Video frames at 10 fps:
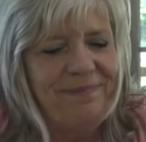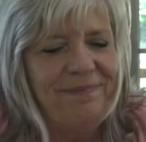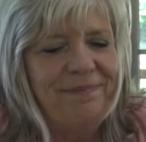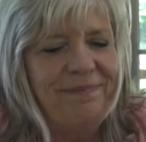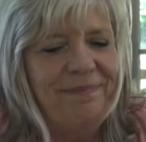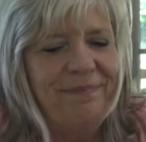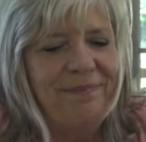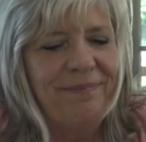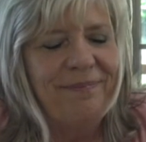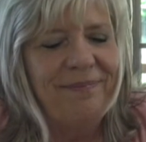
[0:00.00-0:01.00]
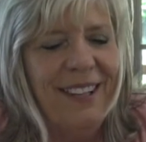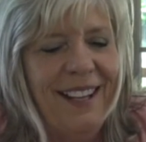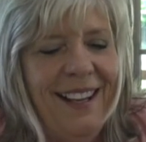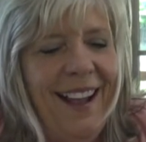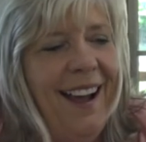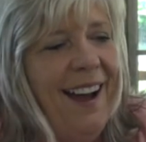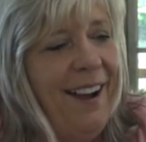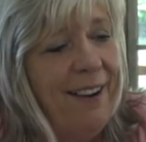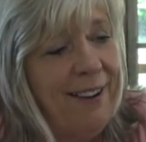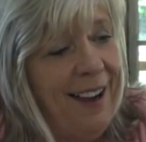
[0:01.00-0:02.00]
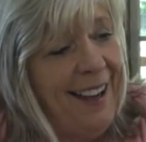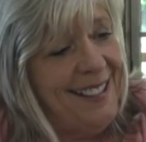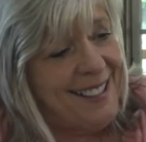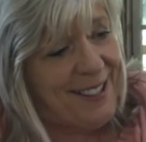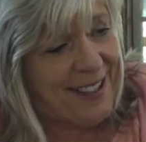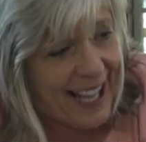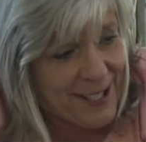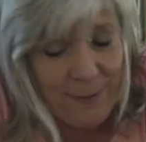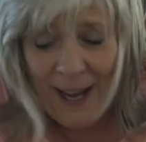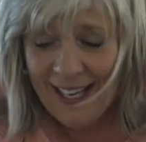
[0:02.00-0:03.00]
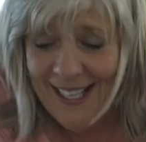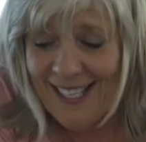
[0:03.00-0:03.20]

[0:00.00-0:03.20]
memory verse. All right. So that's why it